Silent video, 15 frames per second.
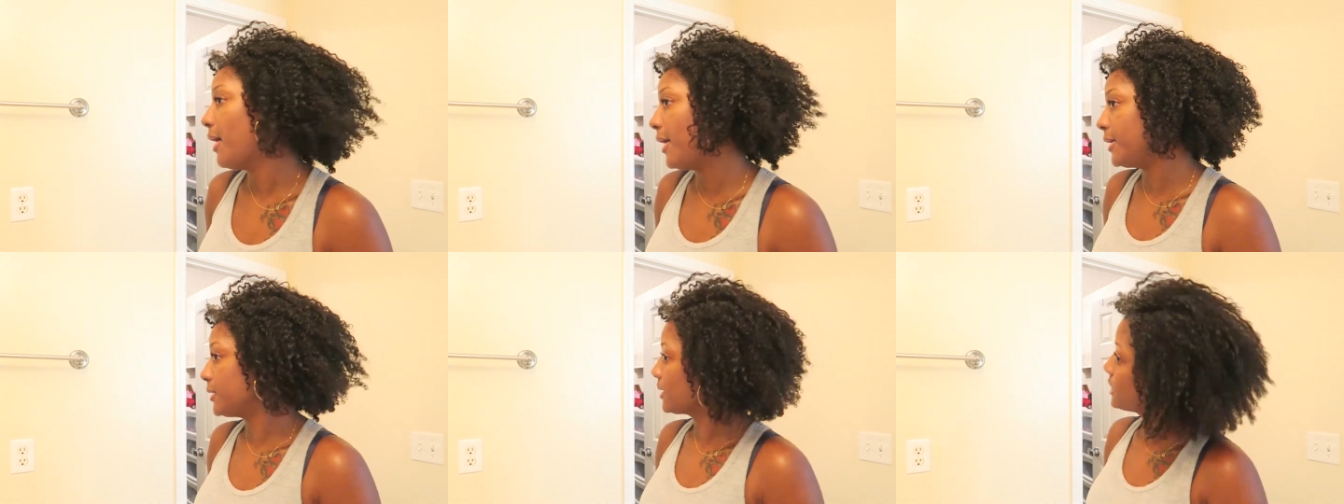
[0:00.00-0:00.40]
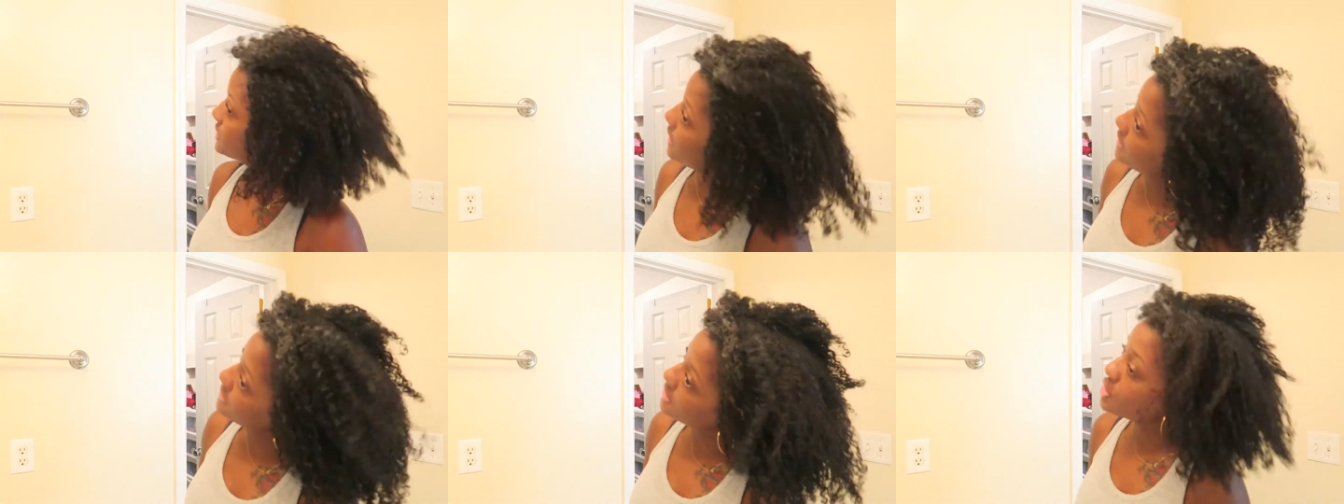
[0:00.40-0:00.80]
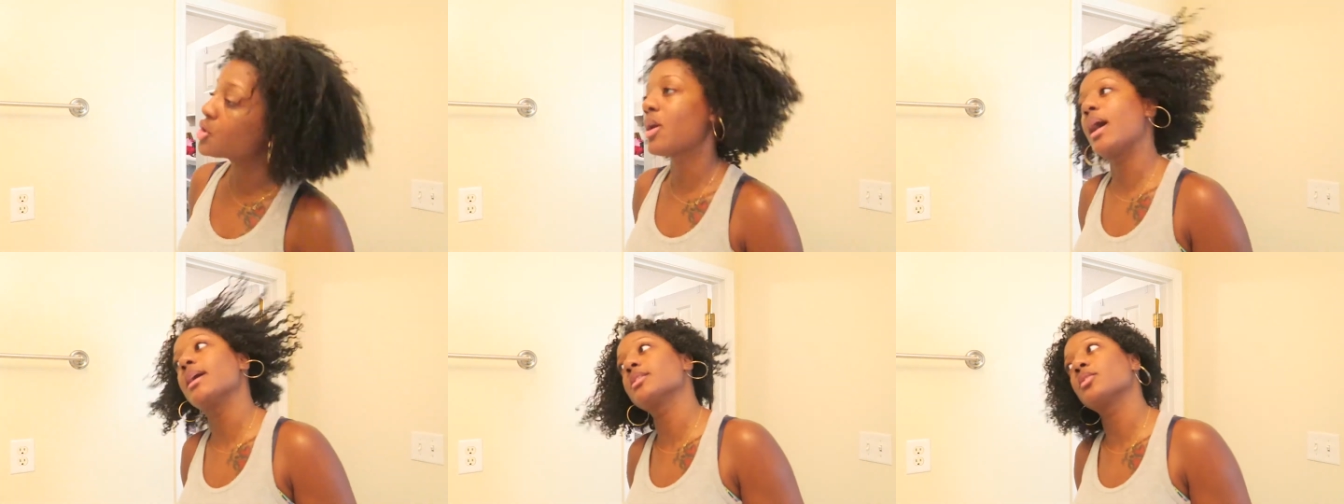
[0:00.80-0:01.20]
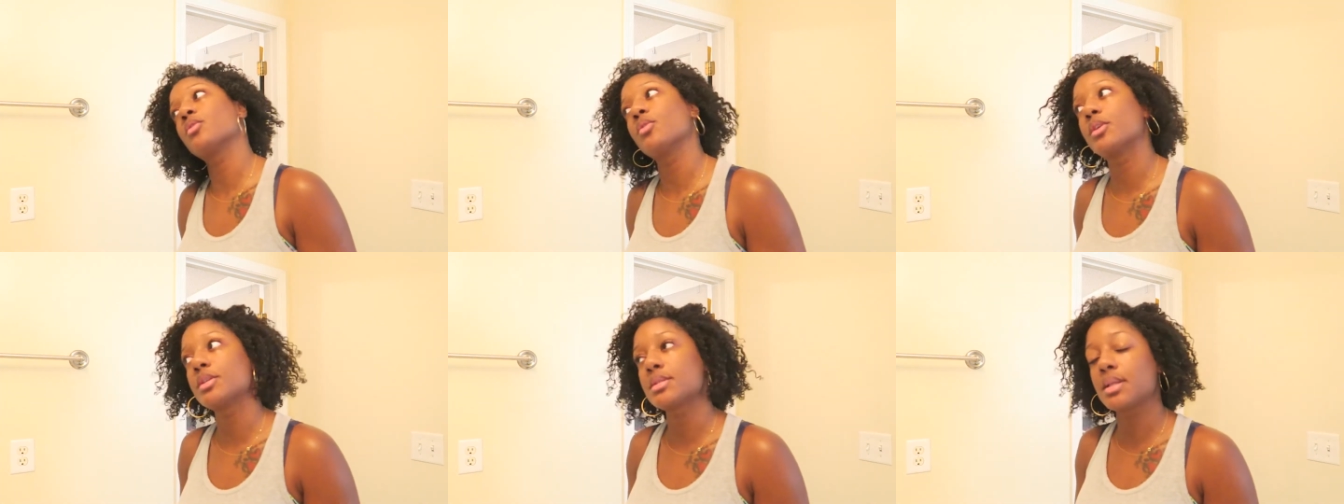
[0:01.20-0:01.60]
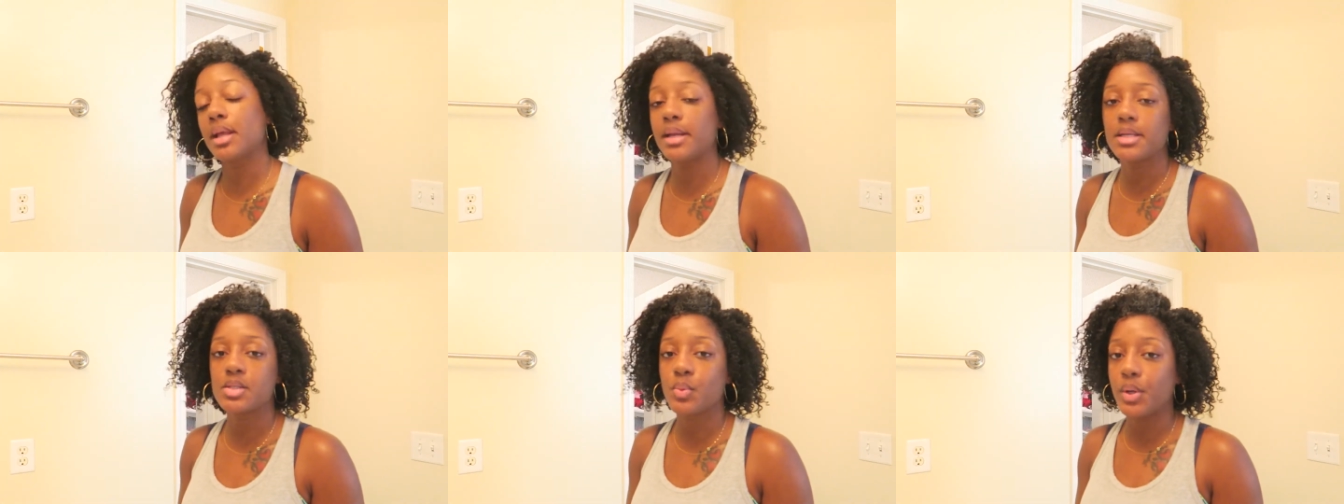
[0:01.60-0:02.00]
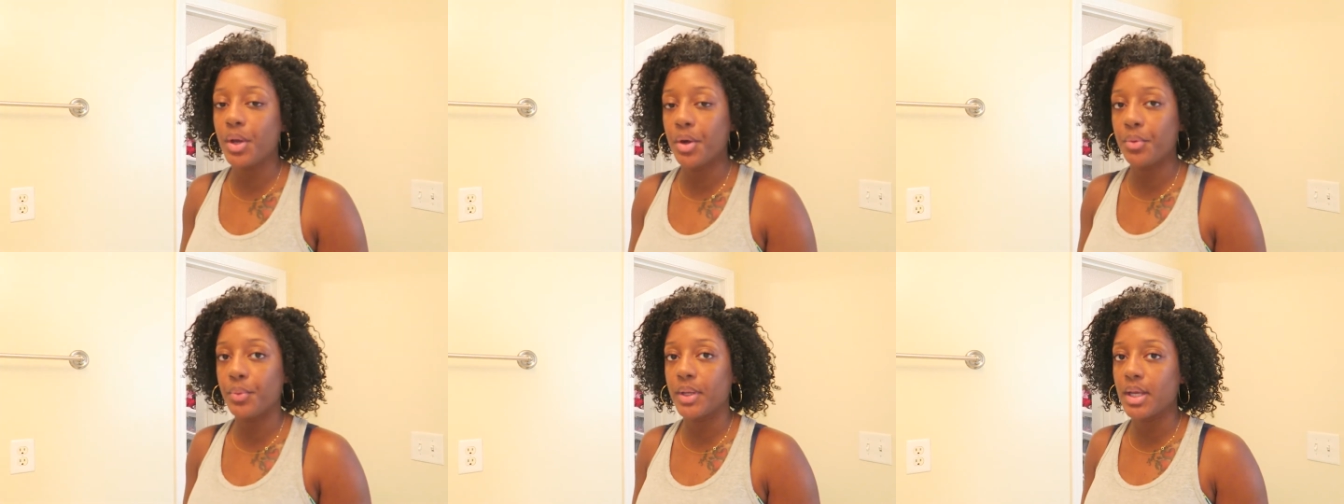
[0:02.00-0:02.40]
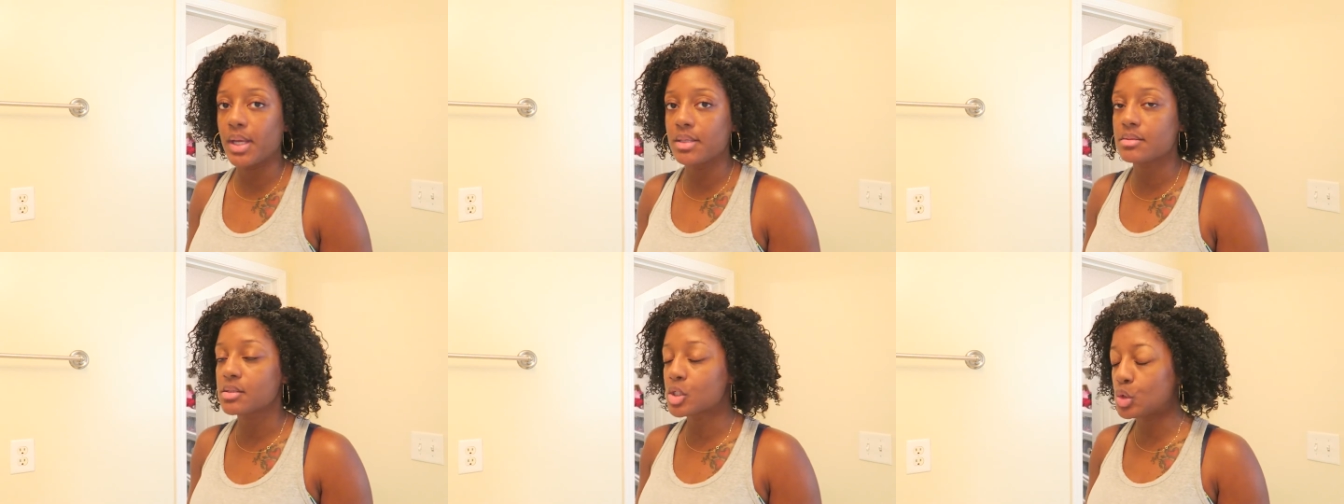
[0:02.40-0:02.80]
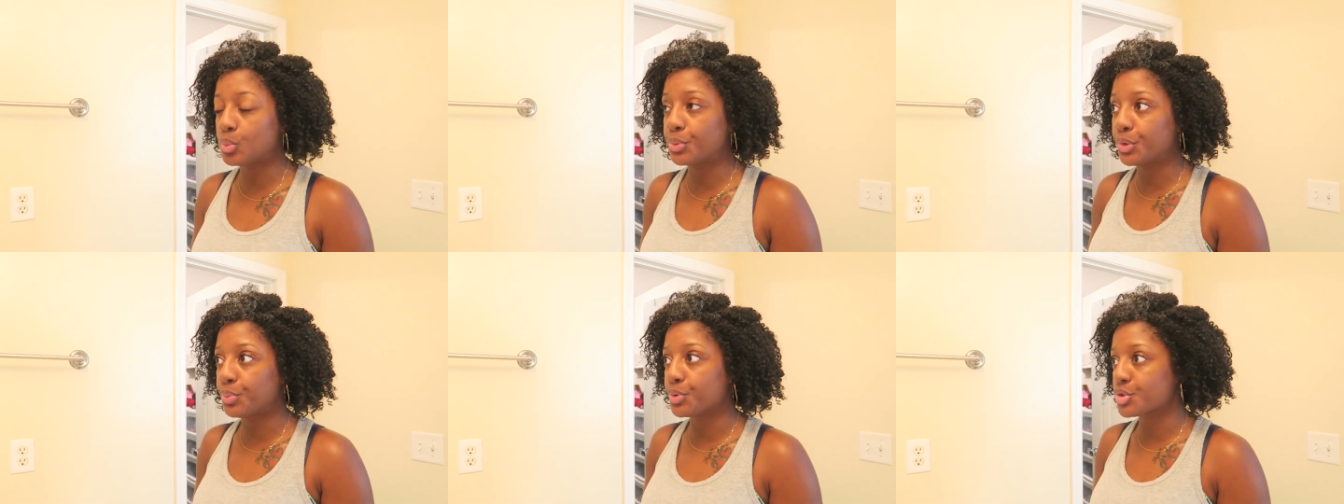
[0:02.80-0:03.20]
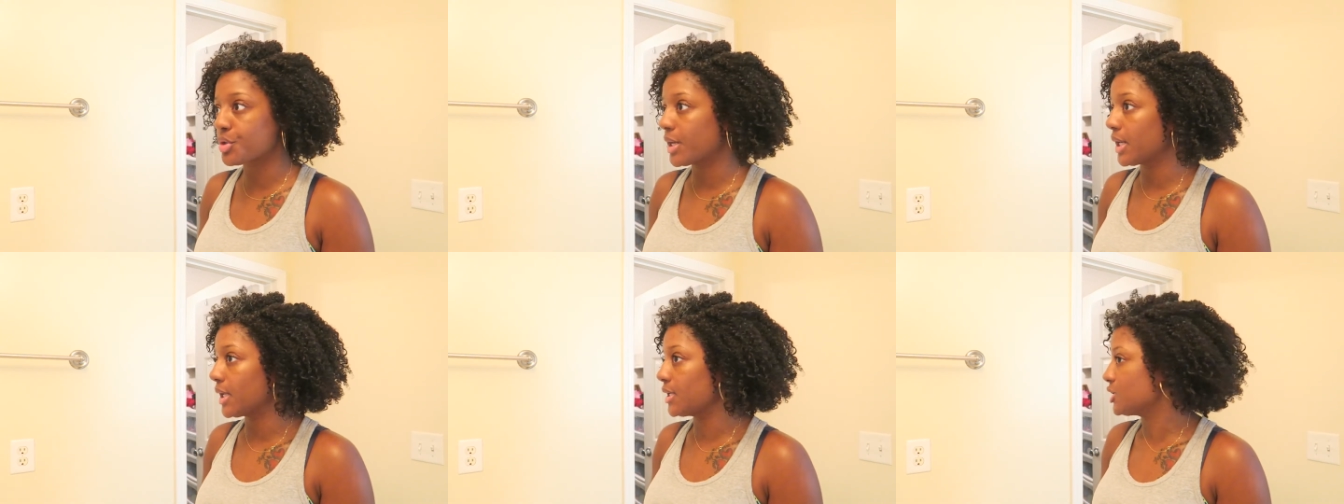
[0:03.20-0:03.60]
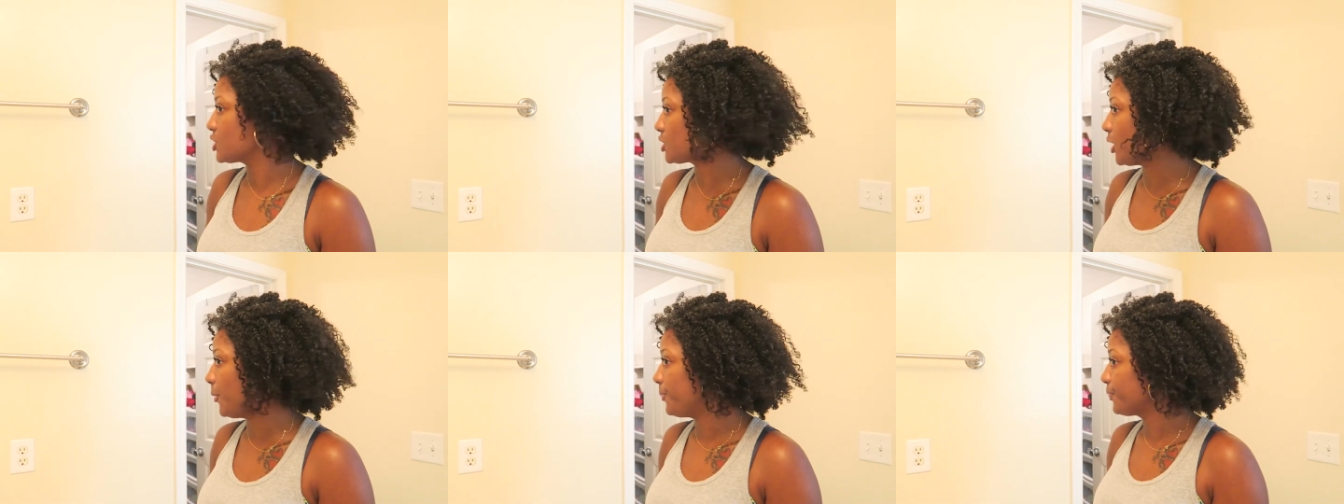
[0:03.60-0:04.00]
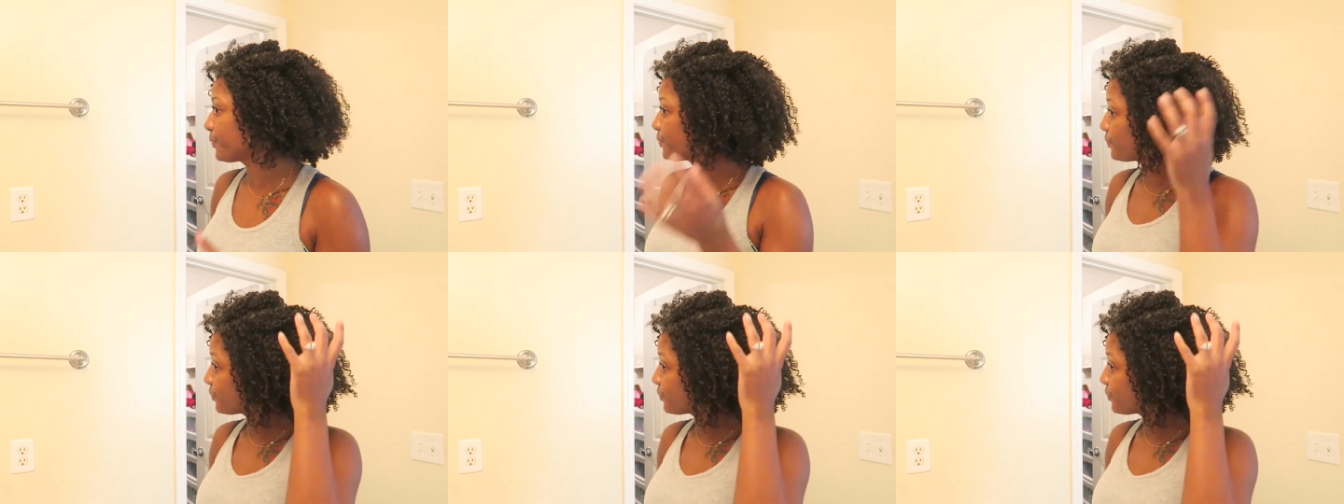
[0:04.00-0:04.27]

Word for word: Because uh, as it dries, of course, ladies, we know we get super duper shrinkage. So